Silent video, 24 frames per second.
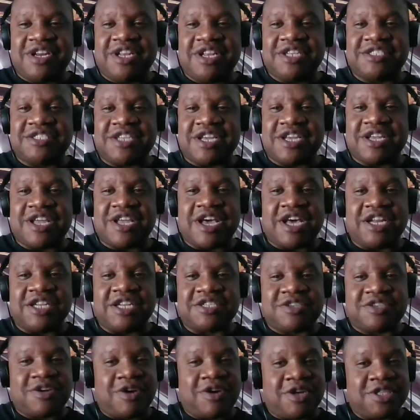is that God has
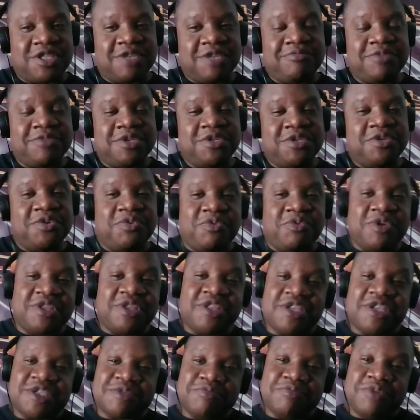called them to do with
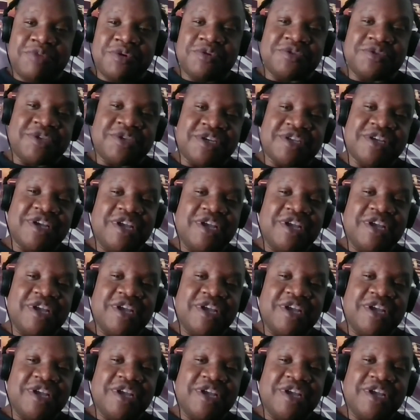this music,